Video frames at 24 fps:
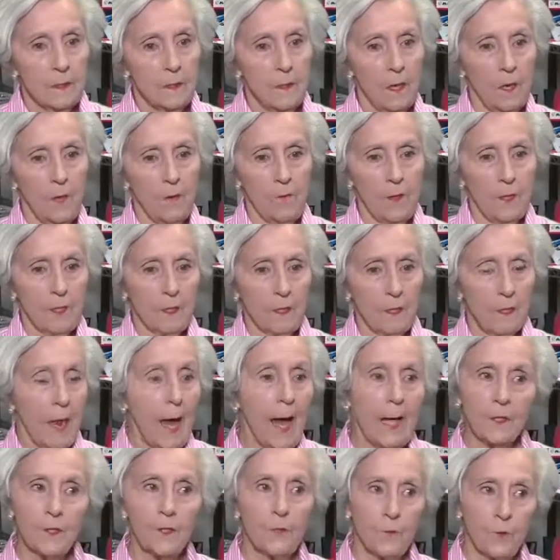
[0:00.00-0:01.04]
So there's
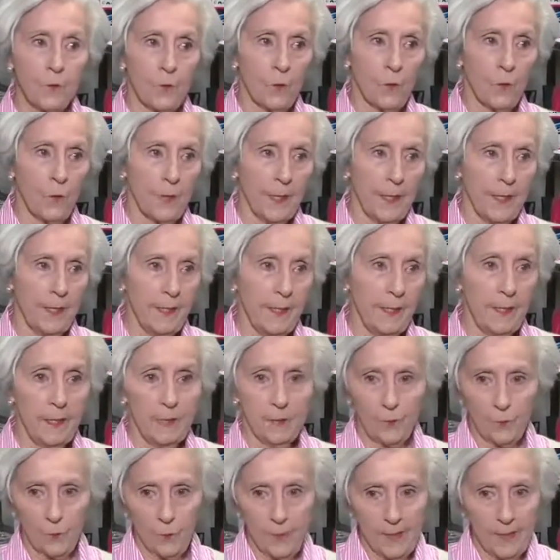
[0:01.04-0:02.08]
lots of joy in here.
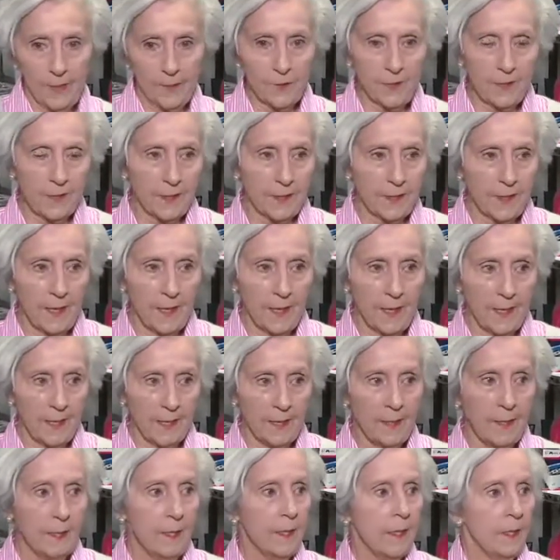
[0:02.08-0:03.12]
As Rena just
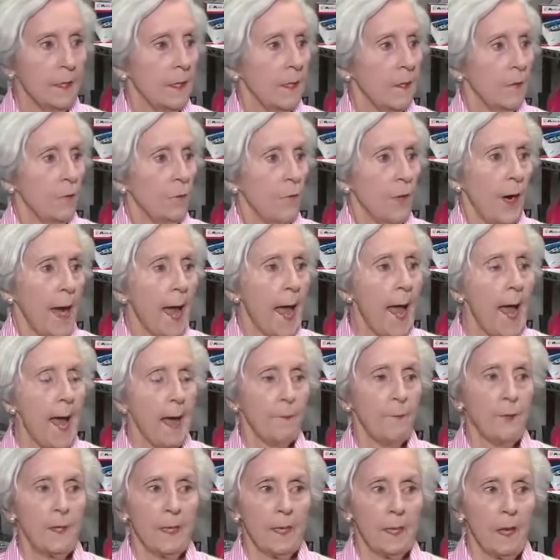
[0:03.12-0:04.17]
said, we're
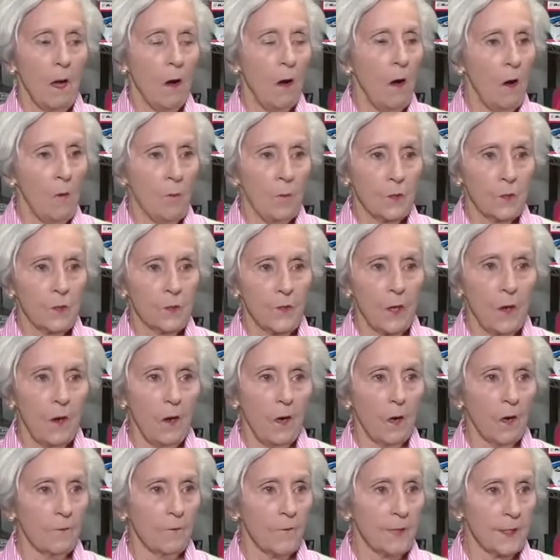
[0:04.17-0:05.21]
happy almost
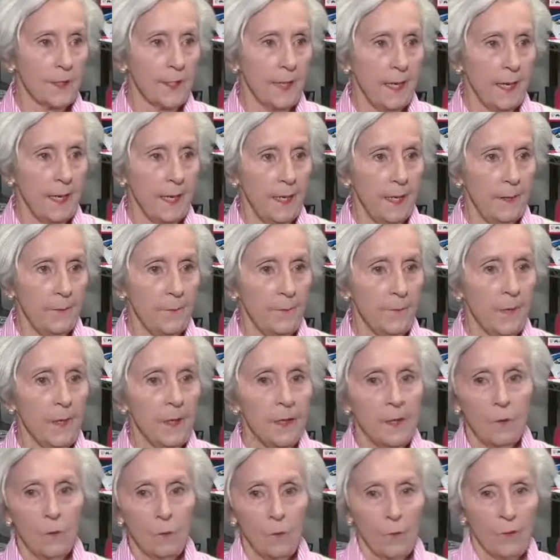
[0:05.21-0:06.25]
all of the time.
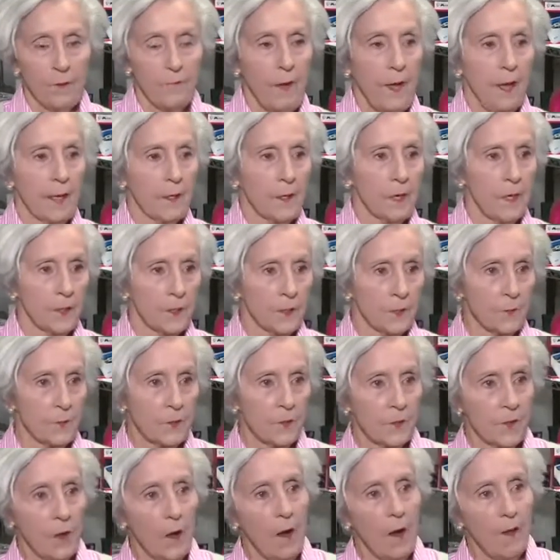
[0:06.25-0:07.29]
We've had
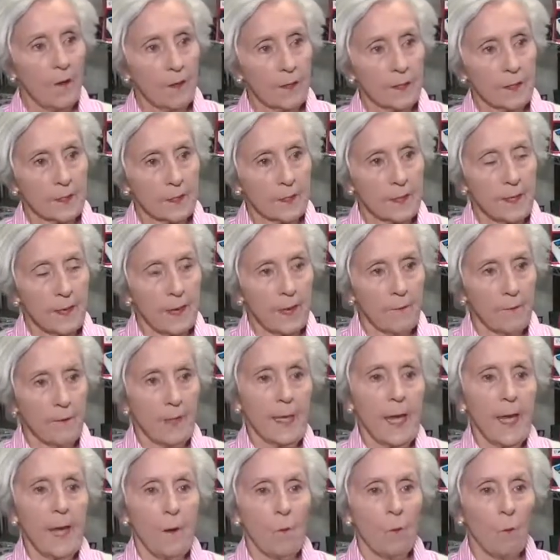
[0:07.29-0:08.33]
customers calling us now. They
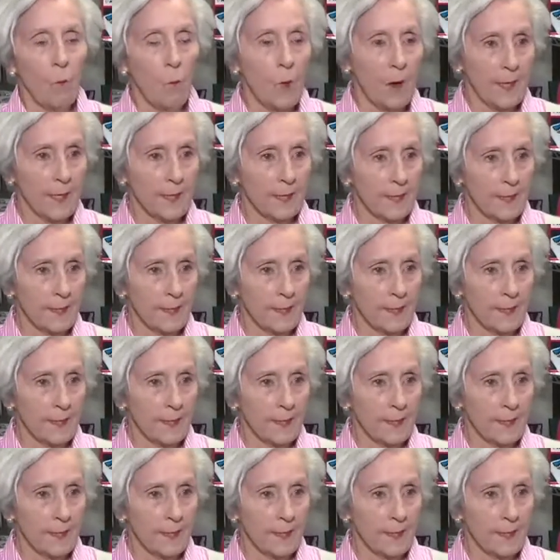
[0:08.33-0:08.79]
can't wait